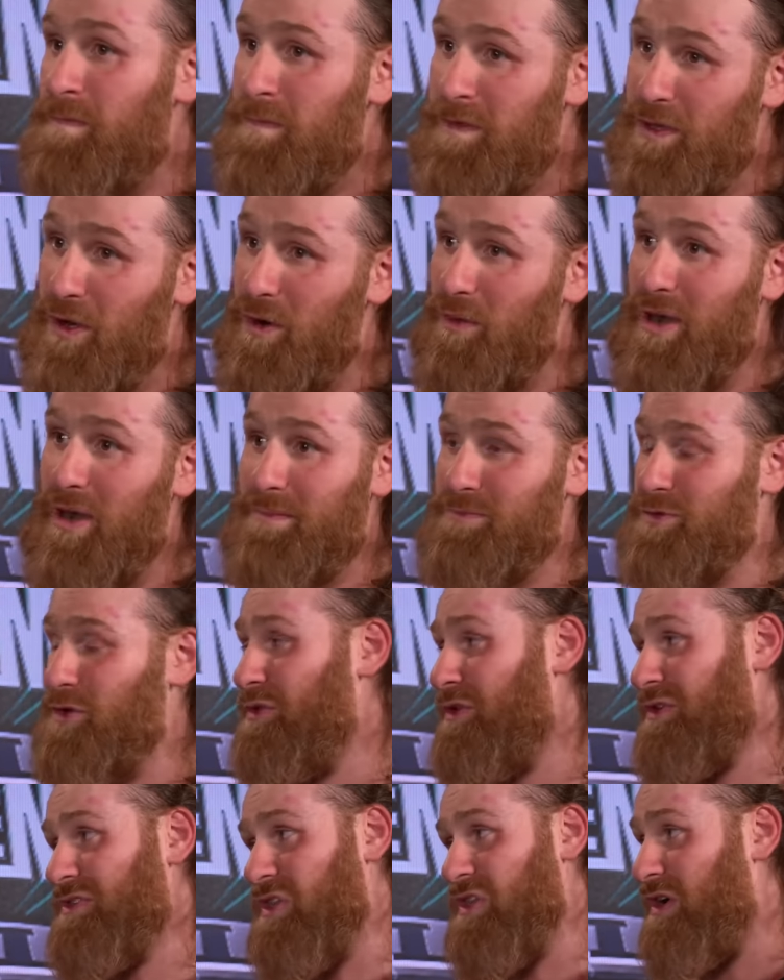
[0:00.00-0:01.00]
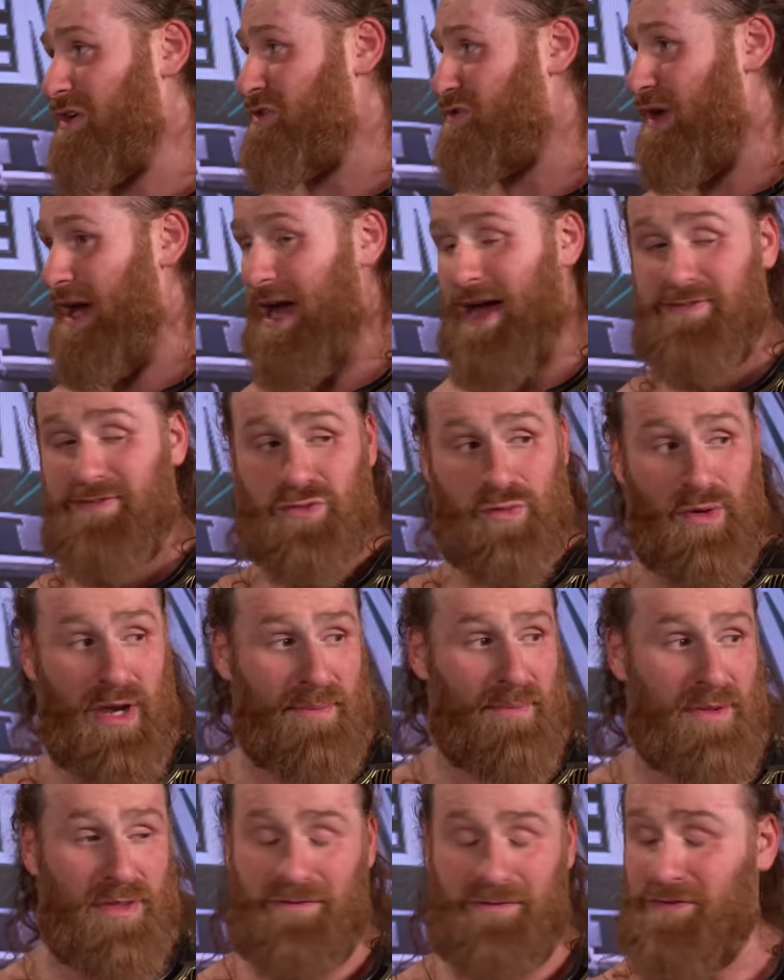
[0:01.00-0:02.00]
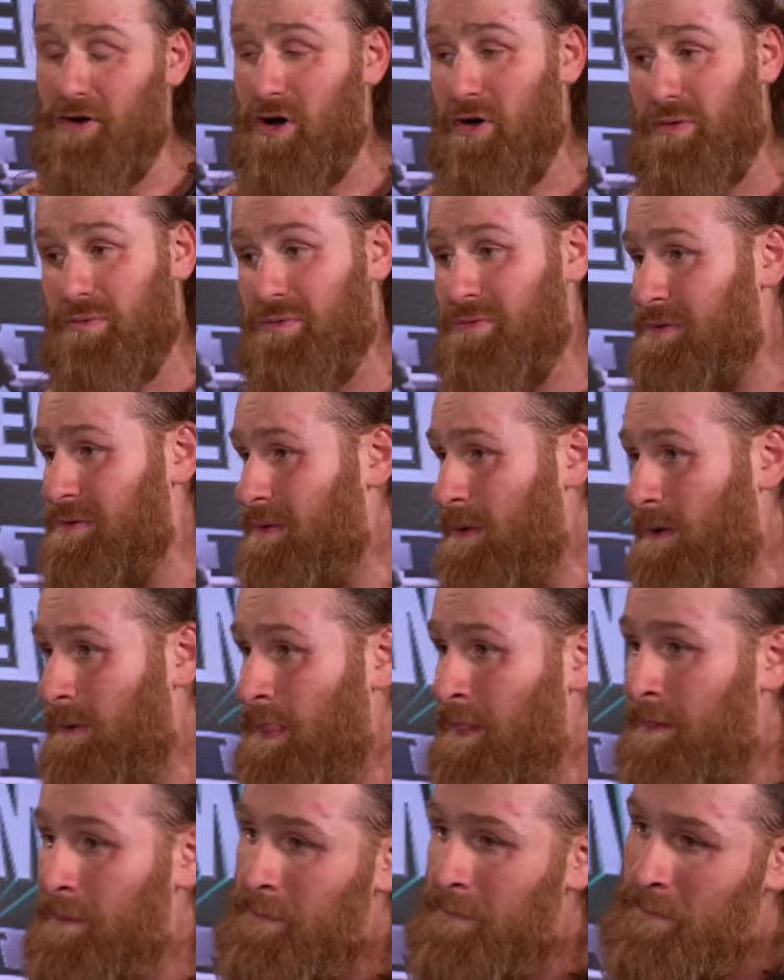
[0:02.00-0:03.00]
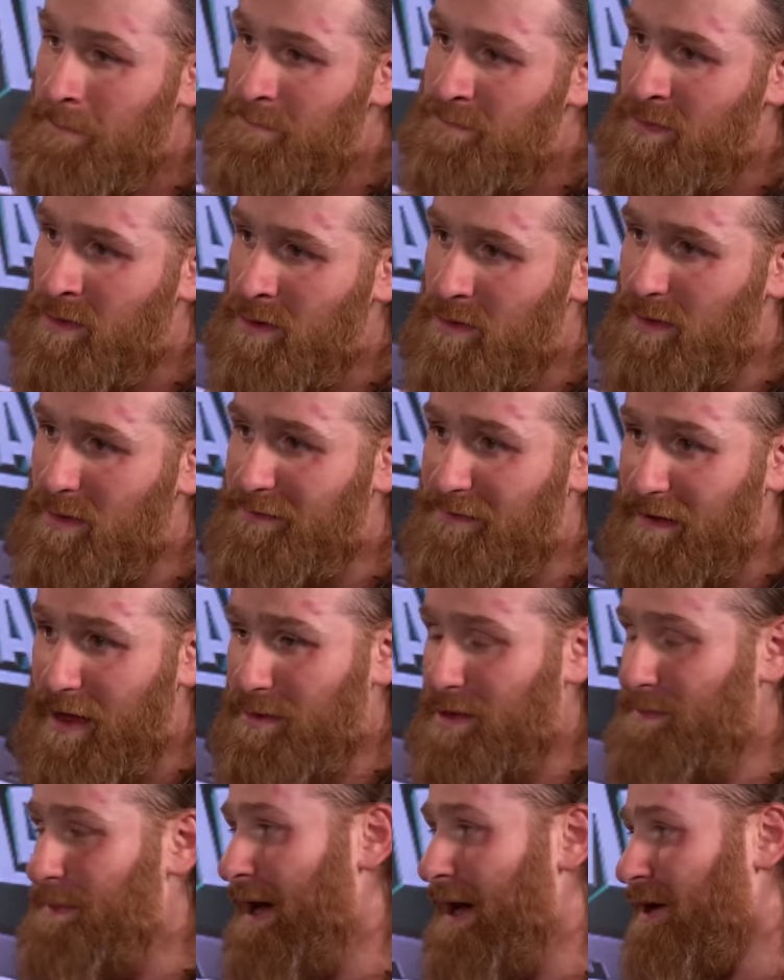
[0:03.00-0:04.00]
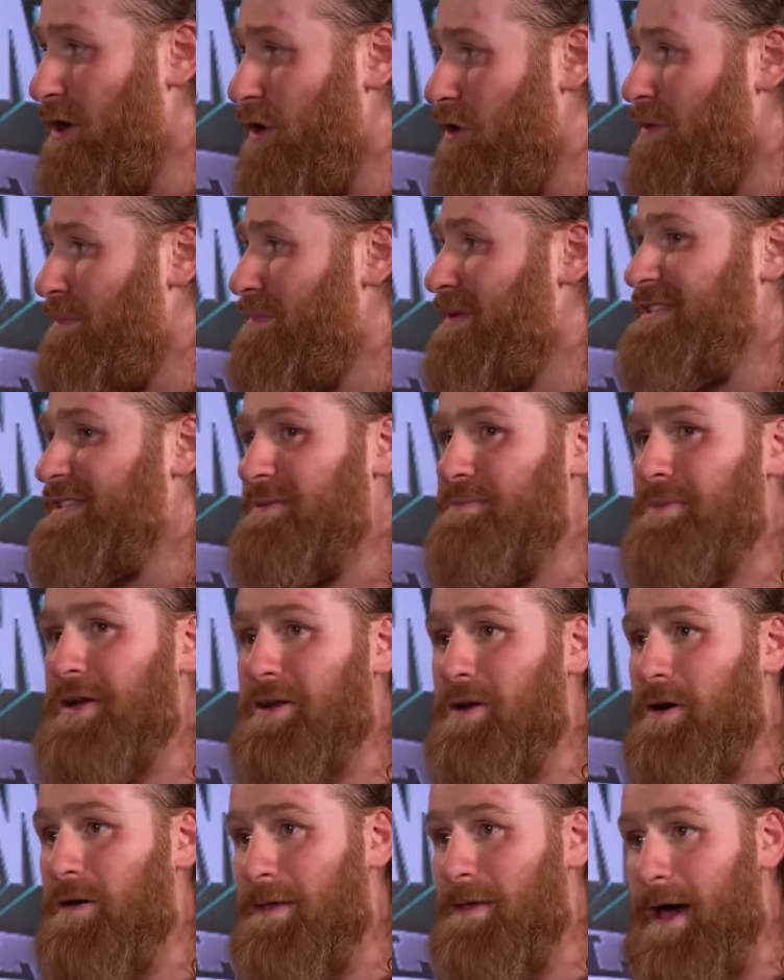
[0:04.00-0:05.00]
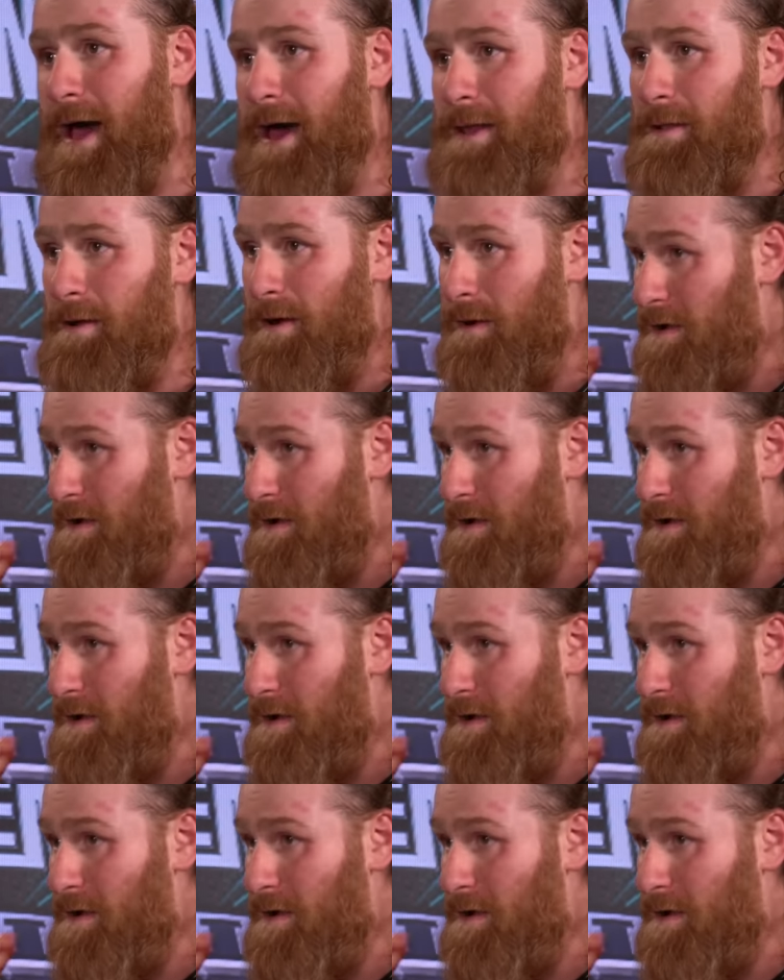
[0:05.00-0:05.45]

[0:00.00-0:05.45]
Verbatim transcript: You know, when I'm doing those long drives where I'm on the phone, my family back home missing me and all that,